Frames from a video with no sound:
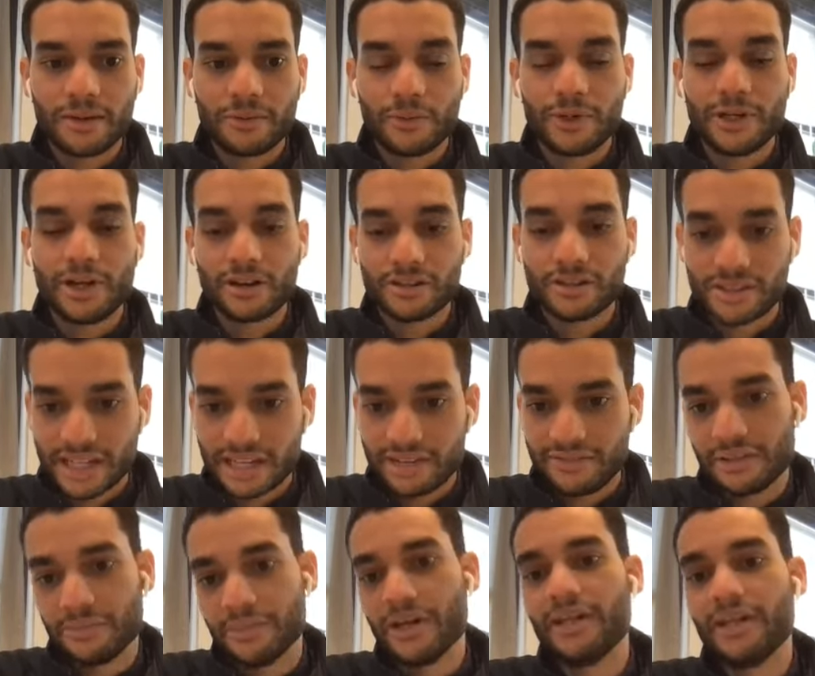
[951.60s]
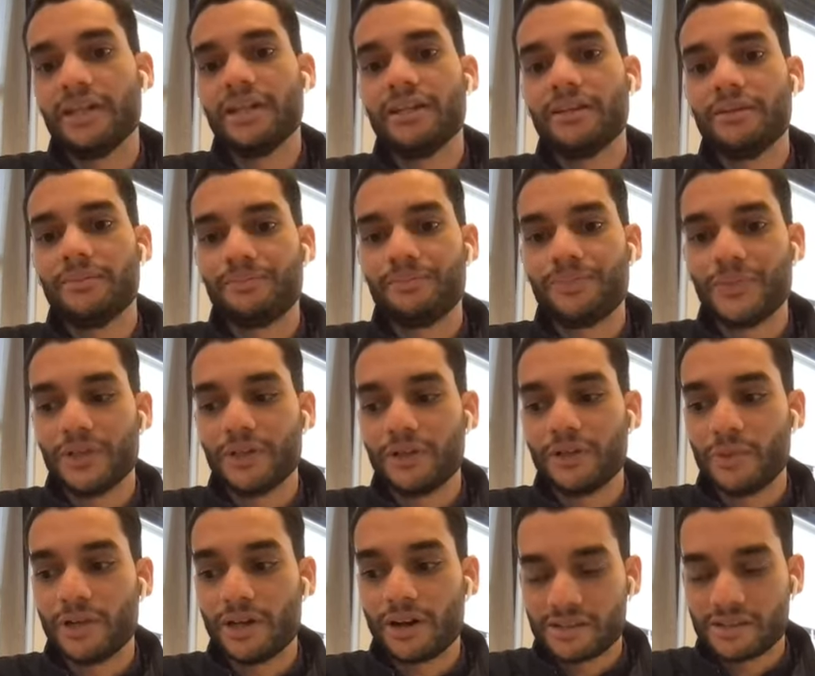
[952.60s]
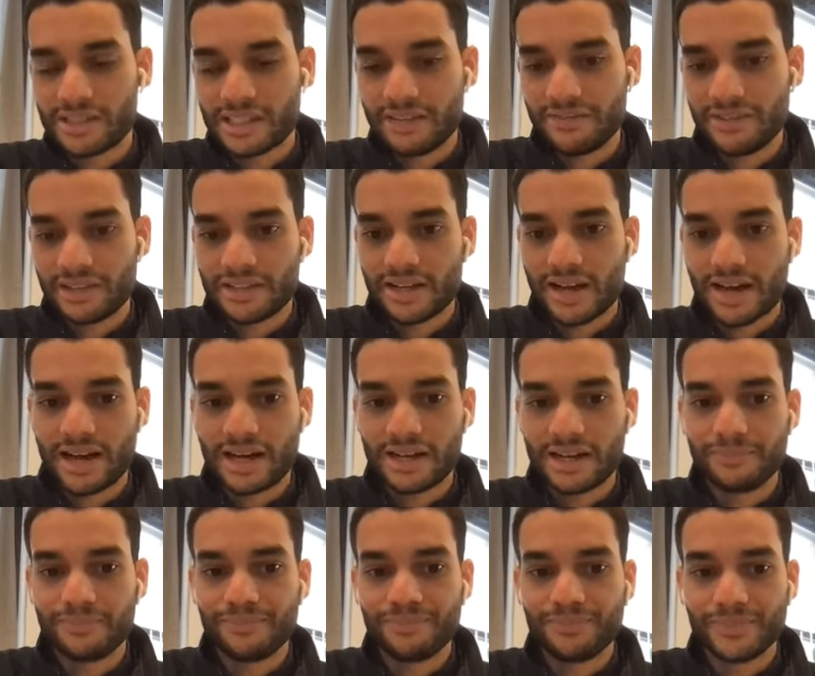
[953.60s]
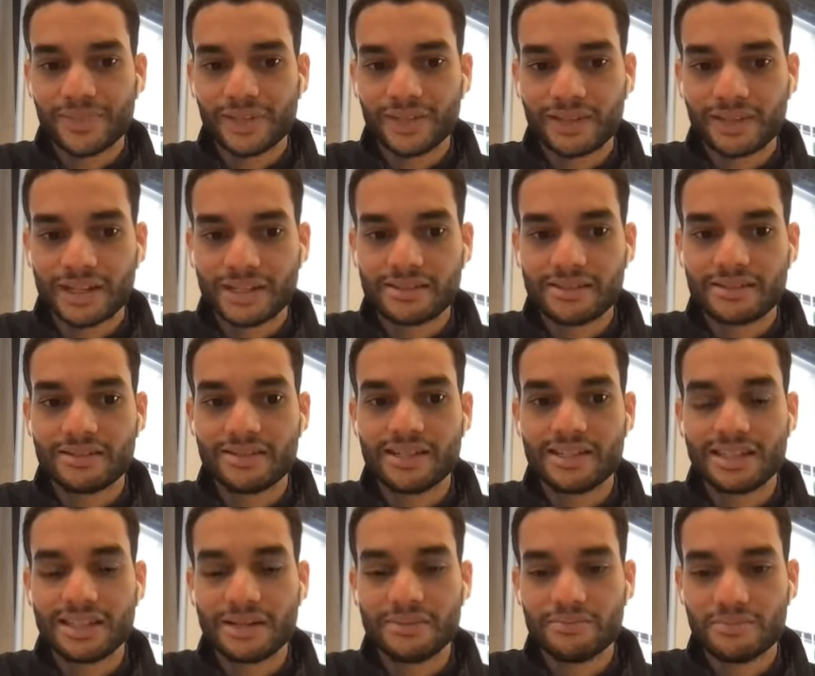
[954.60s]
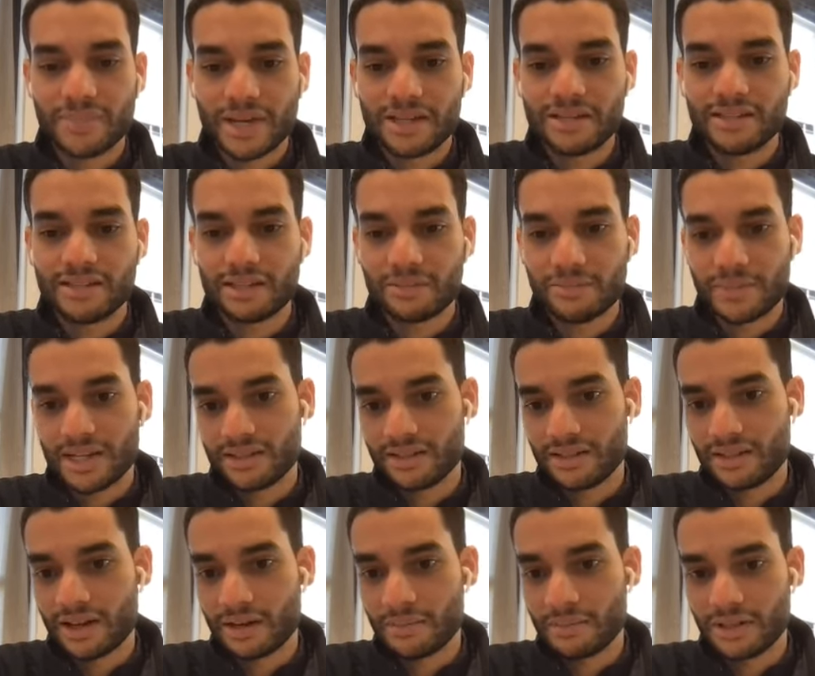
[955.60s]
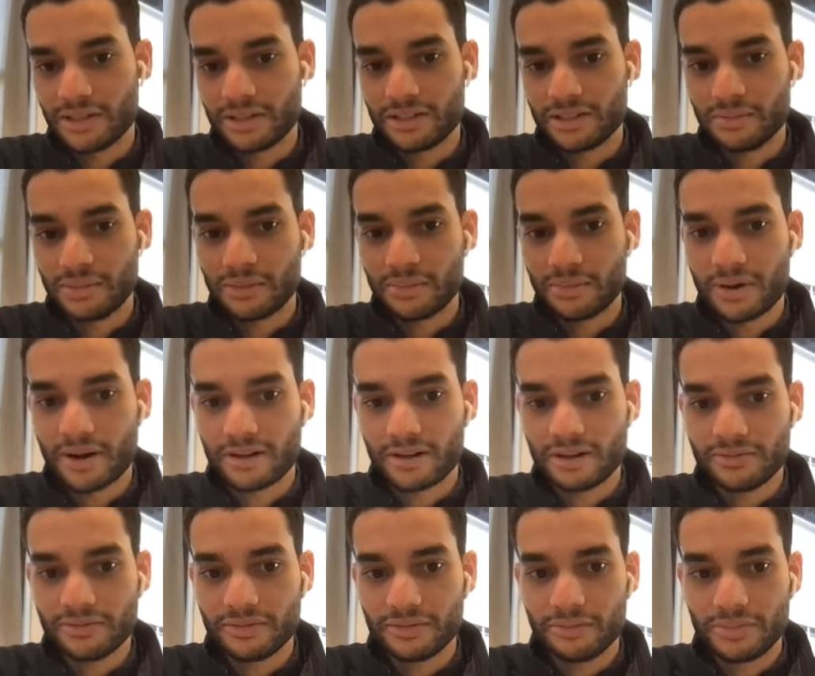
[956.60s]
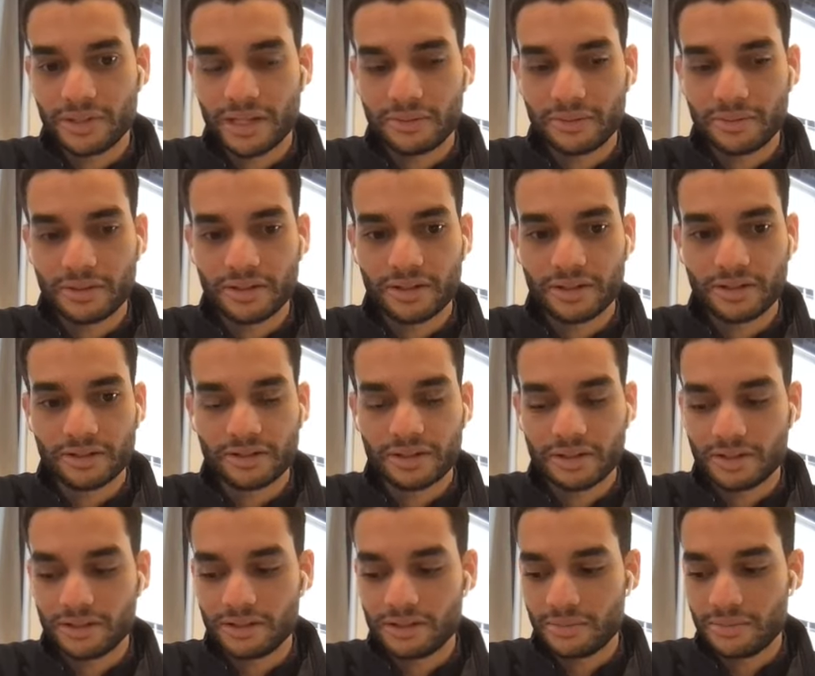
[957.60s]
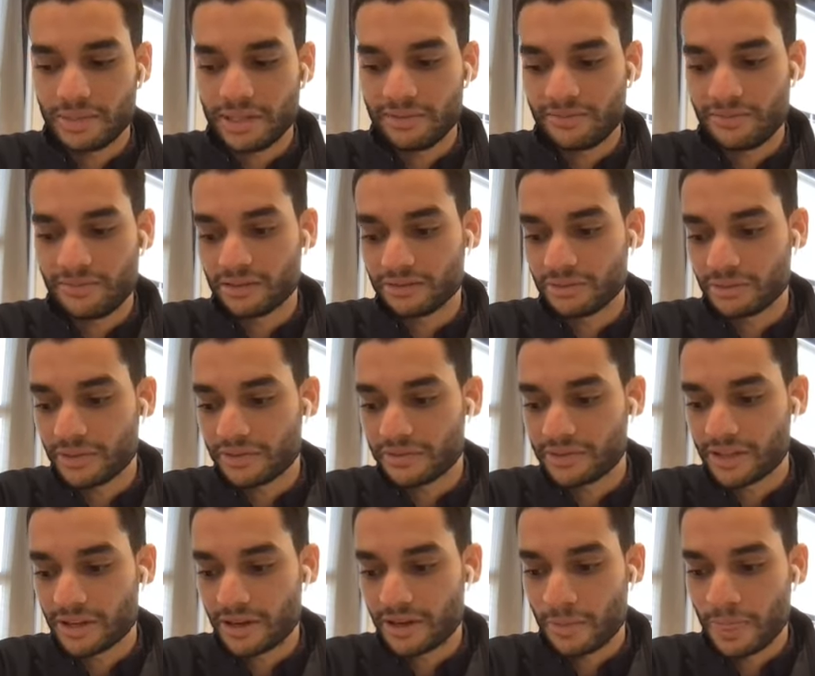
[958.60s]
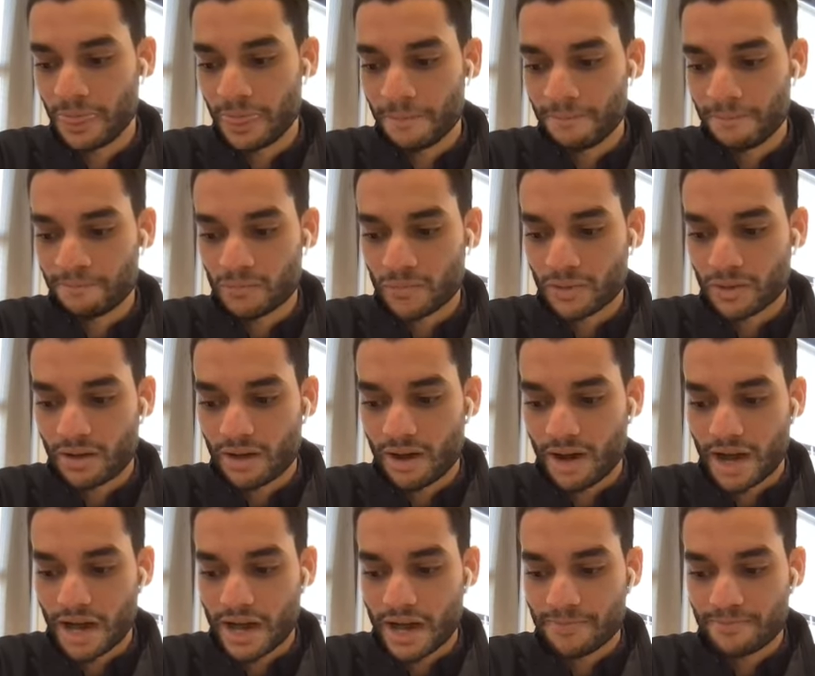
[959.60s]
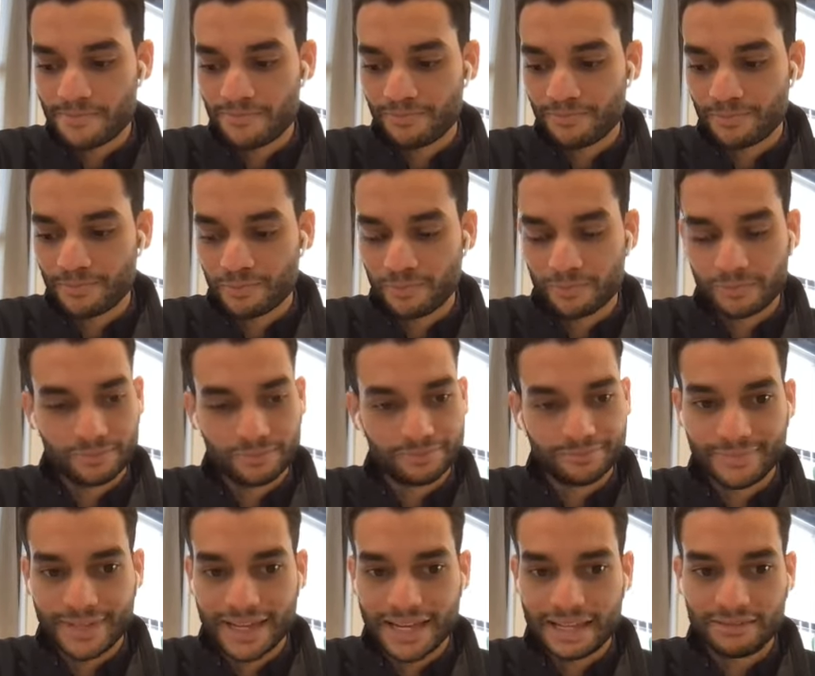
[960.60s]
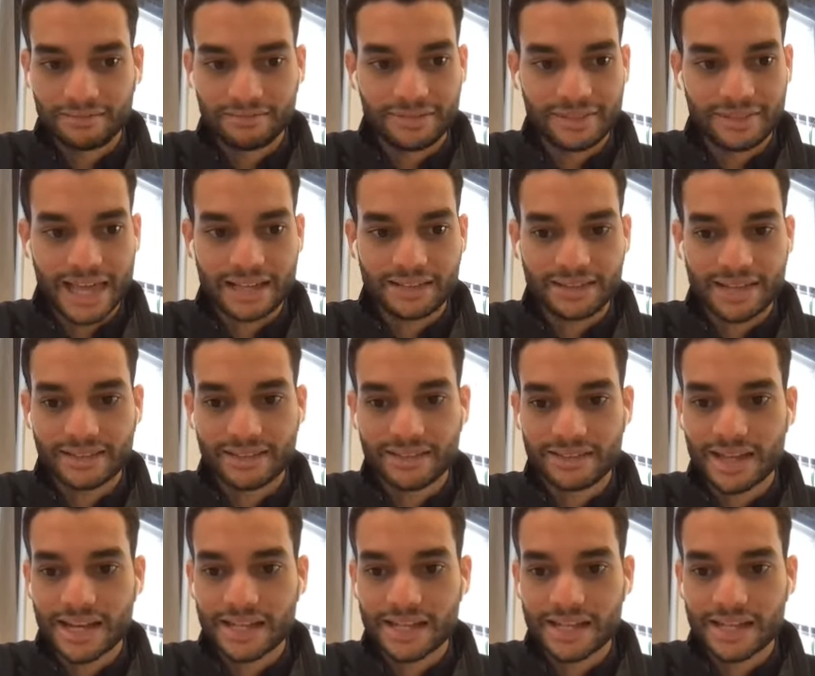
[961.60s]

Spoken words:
we are saving money. We are saving time. Like it's an amazing company to be a part of and be able to be involved with. So, and that's a